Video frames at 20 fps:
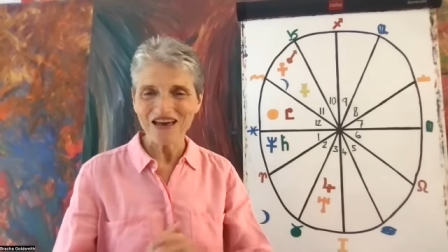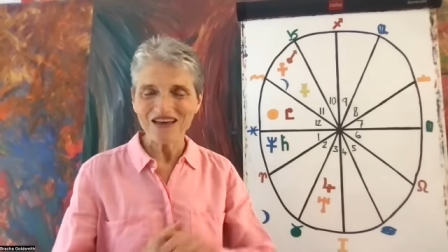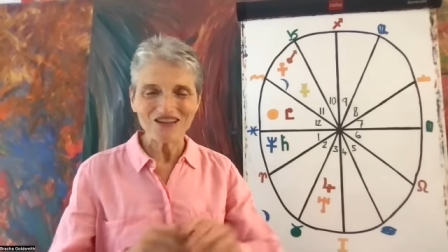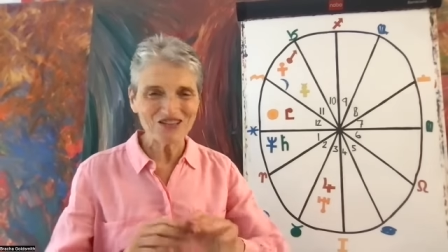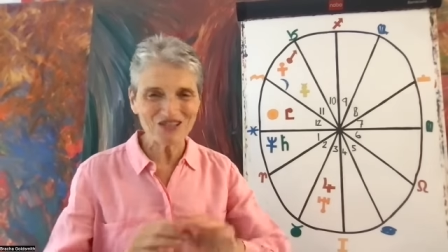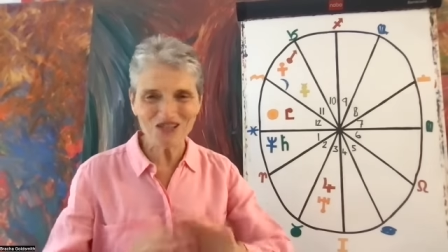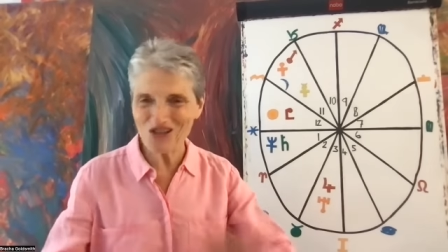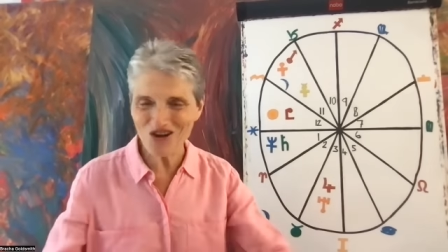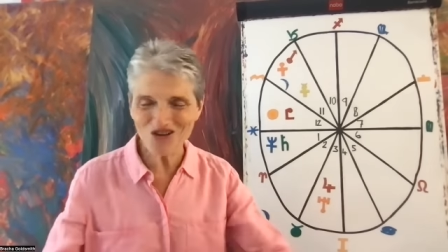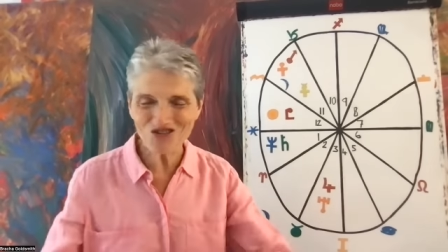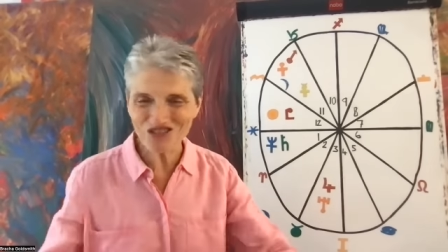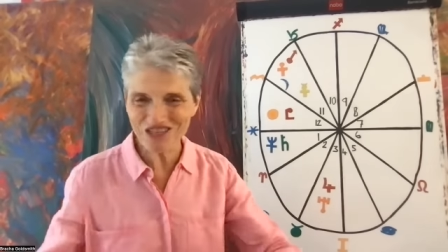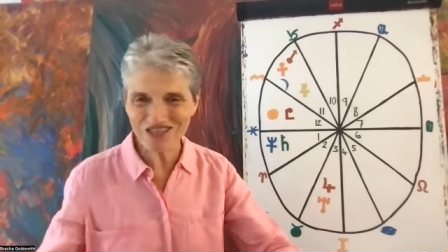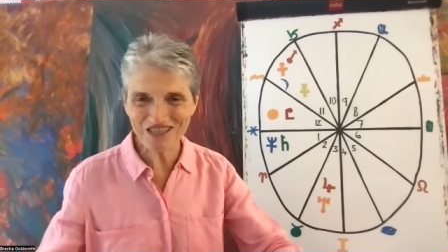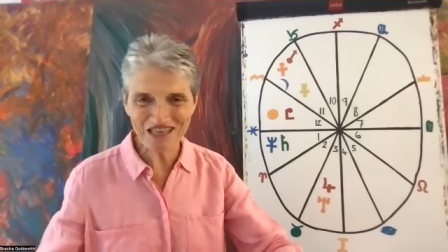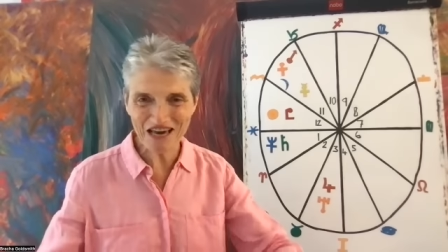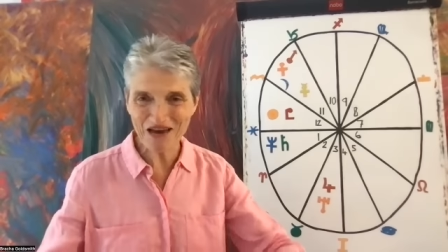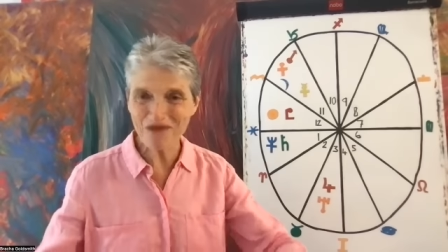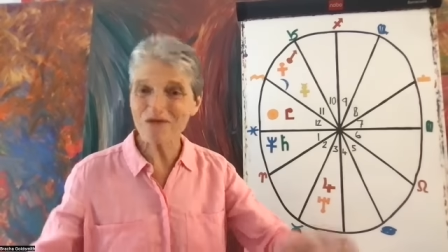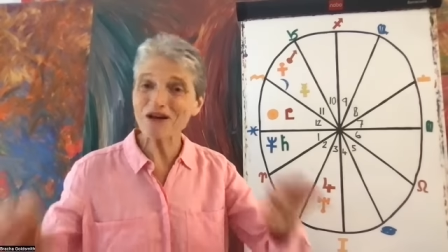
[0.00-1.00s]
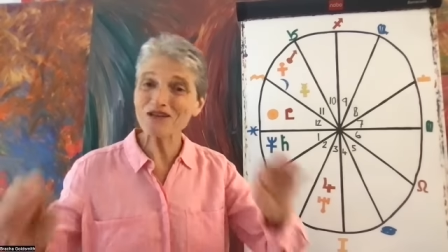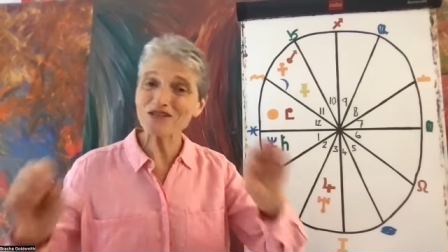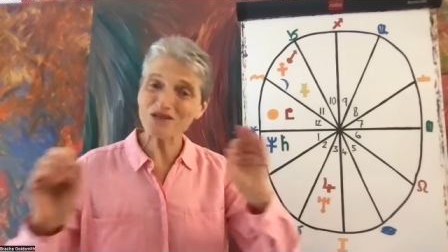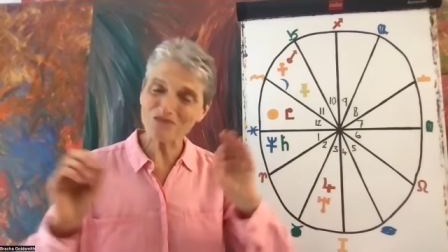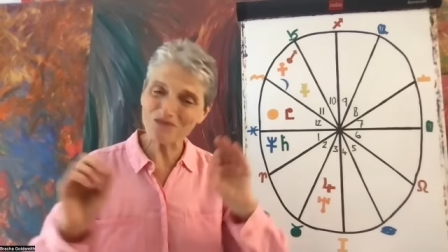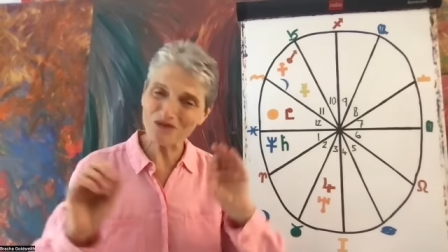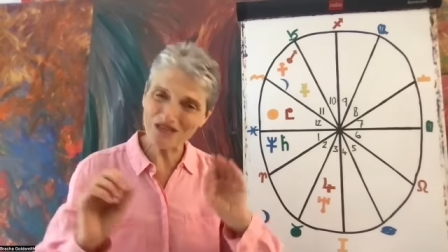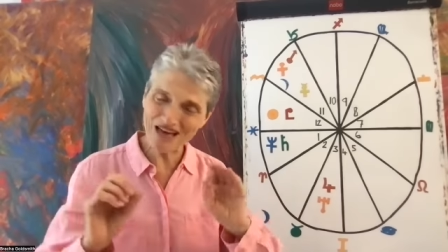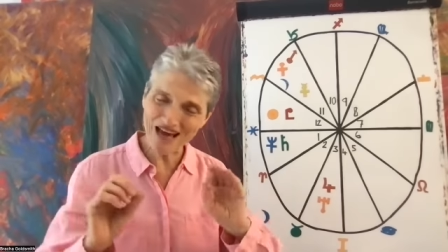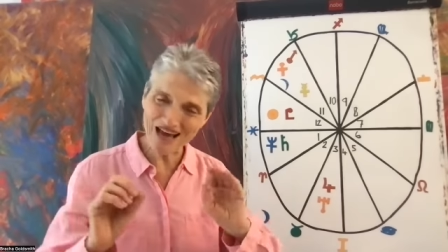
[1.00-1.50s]
There's a lot to say about
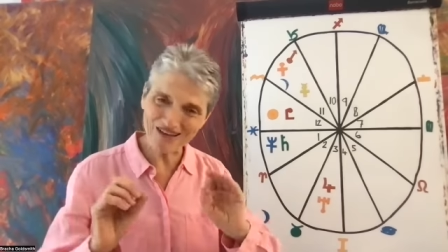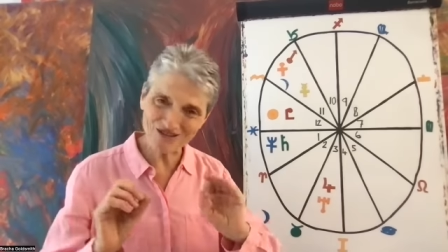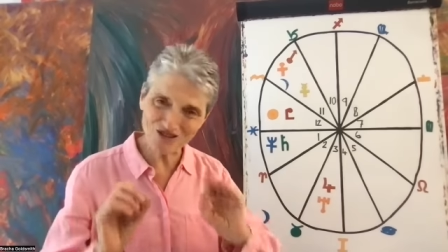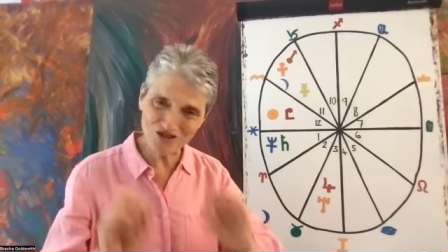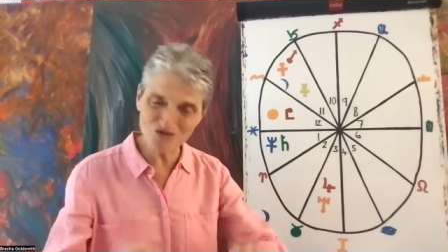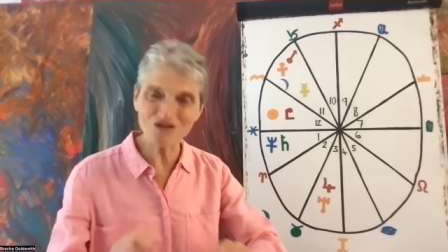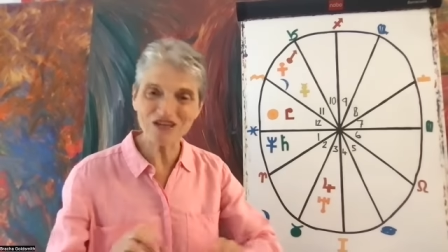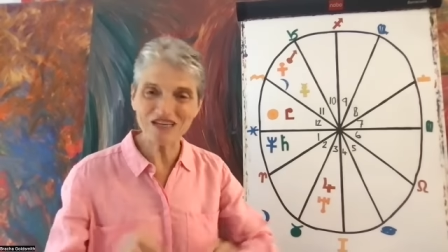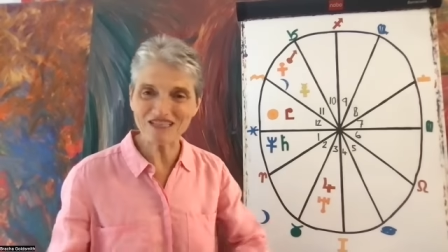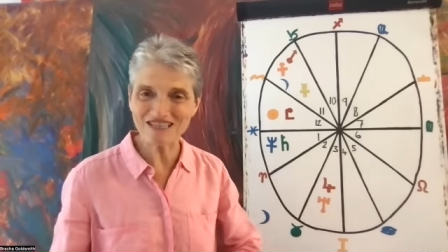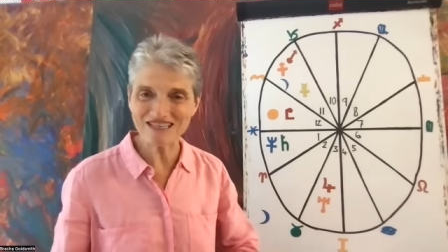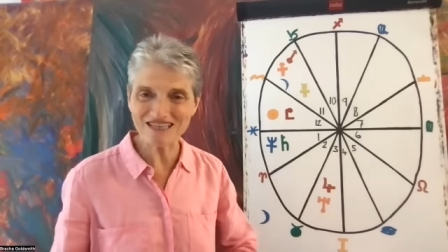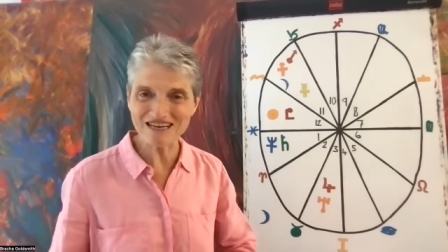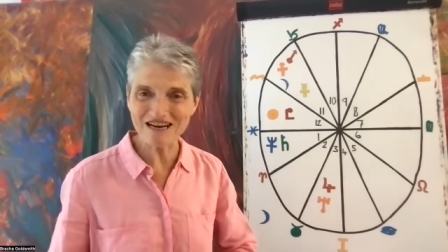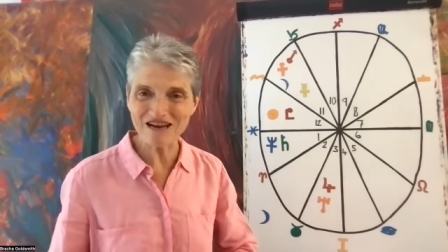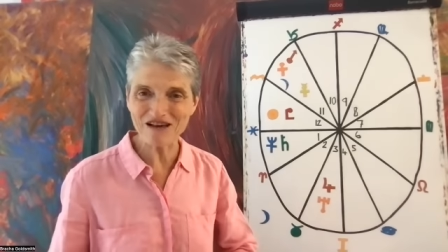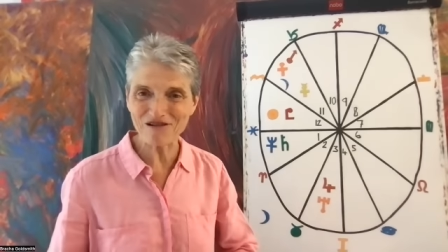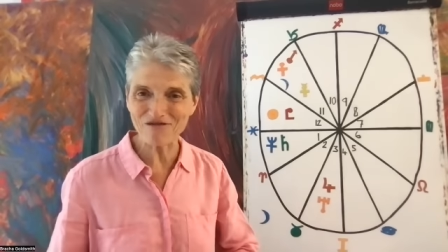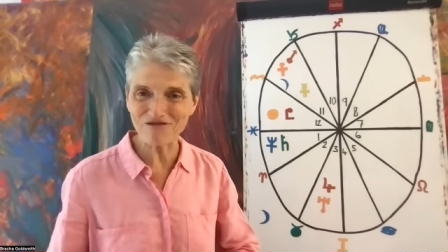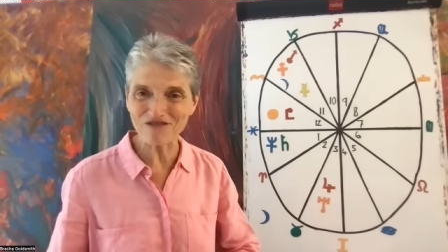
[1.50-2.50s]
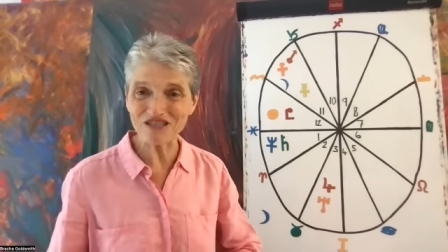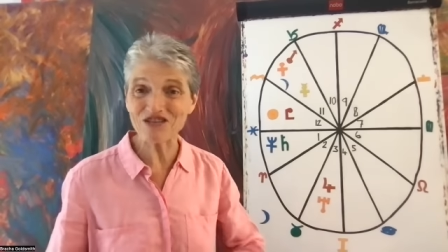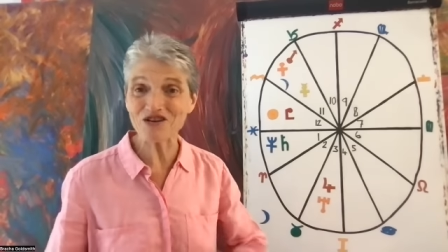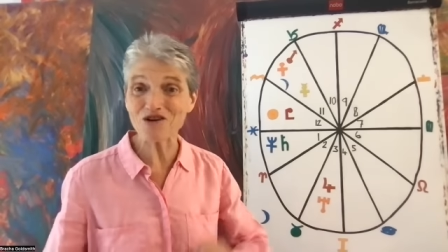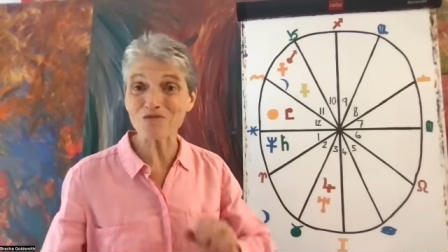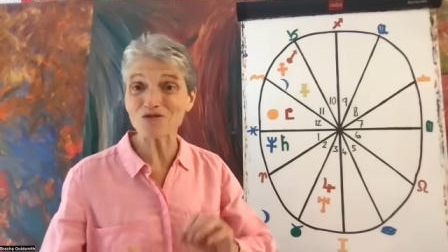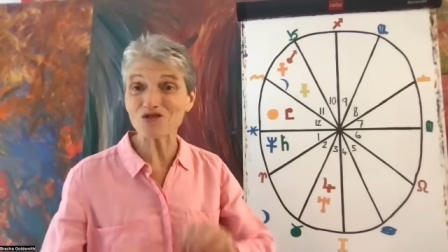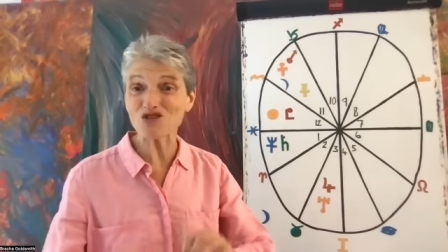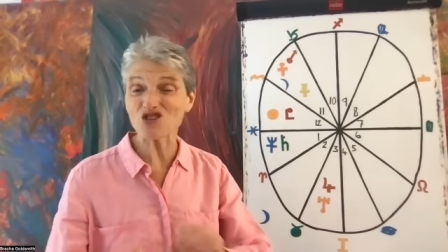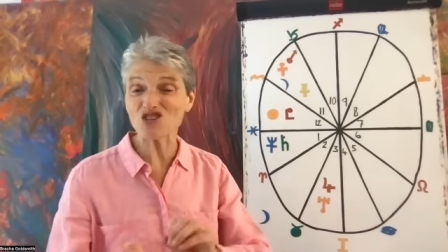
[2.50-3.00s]
it, but I'll do that in another
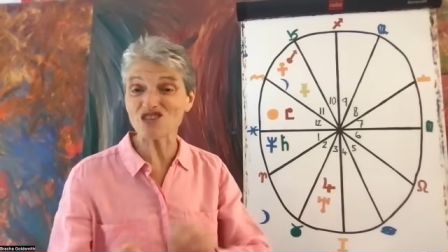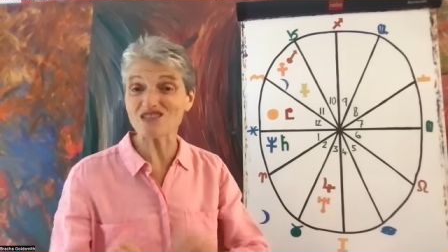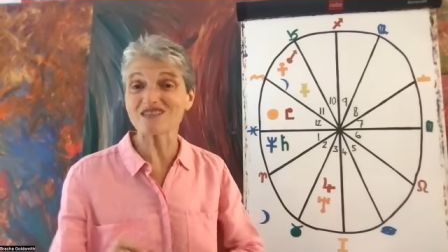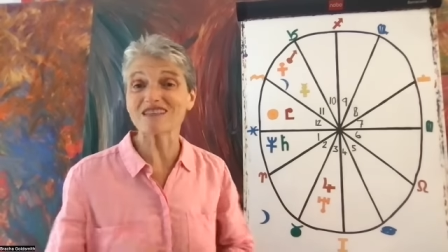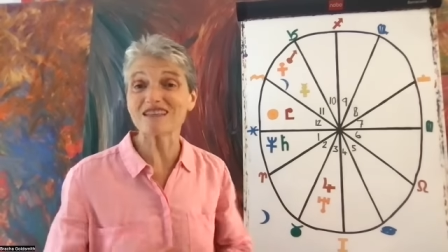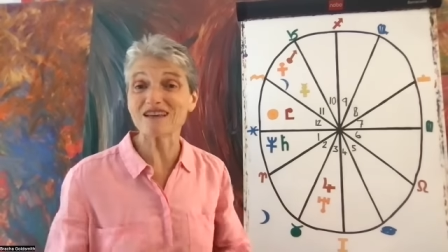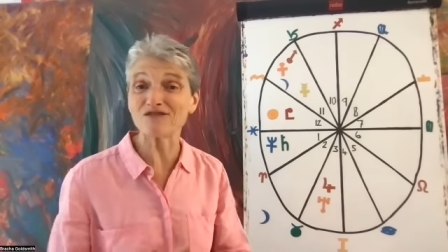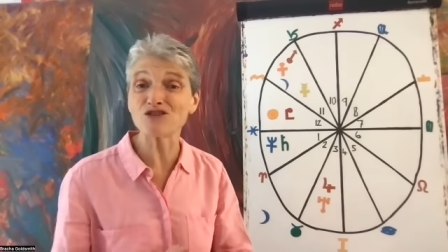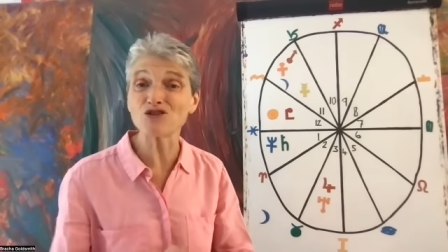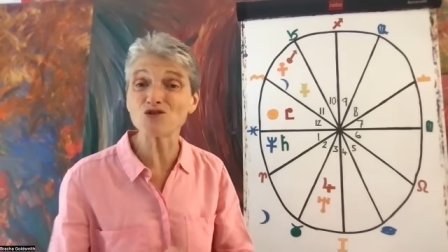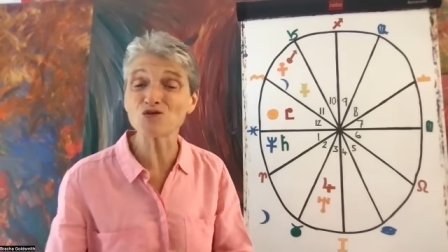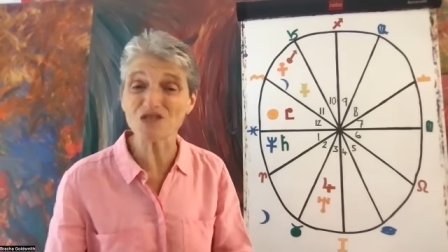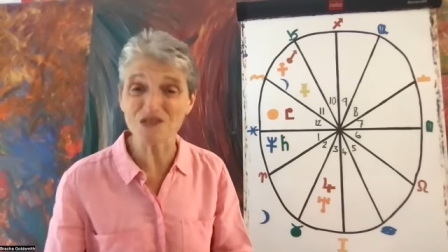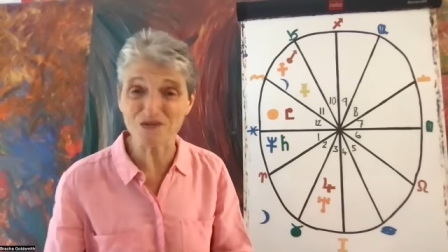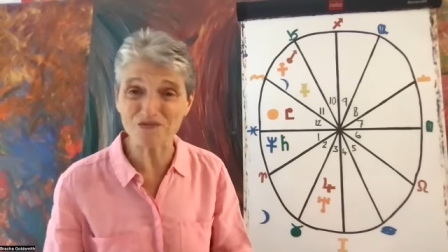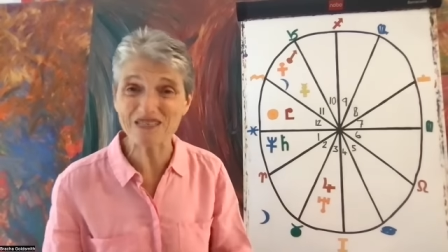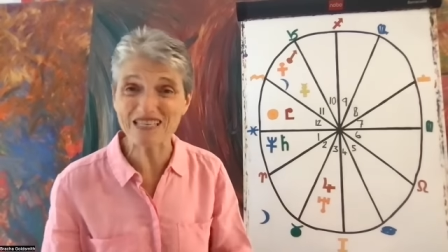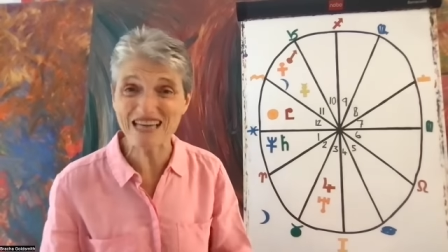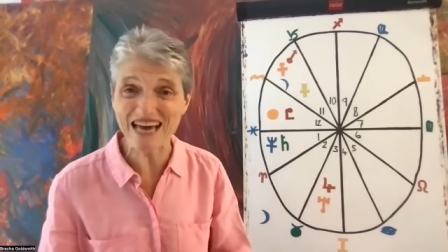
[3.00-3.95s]
video, but just giving you some